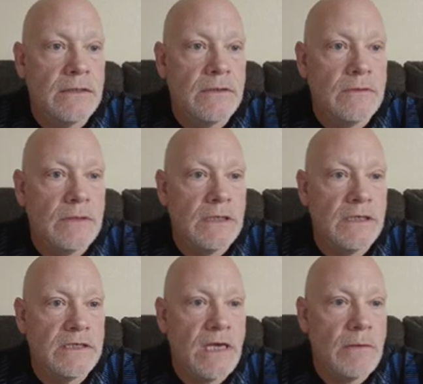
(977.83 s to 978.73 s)
We're going to
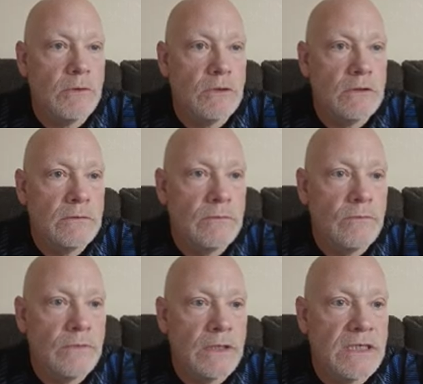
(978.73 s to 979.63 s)
double. We're
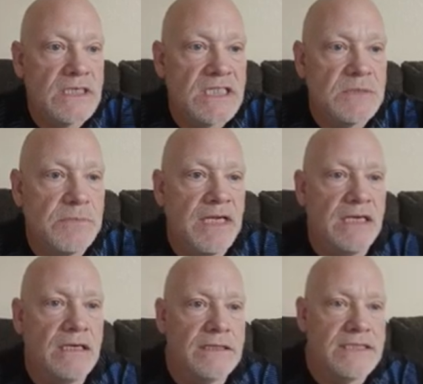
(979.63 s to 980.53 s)
going to spin.
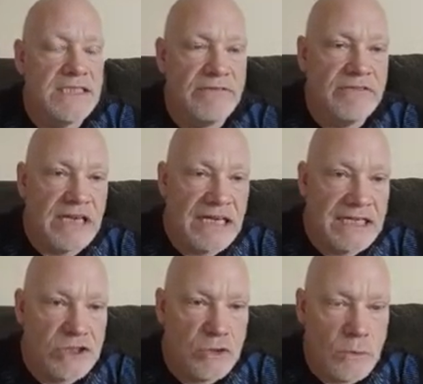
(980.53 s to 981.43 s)
Let's see if we can get
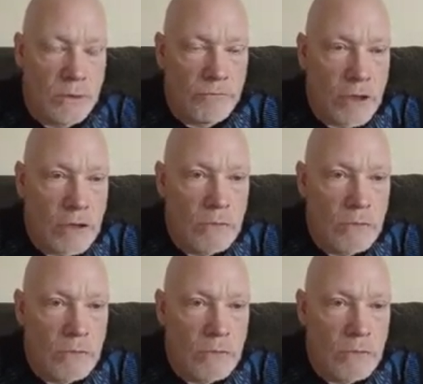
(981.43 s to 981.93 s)
2 in a row.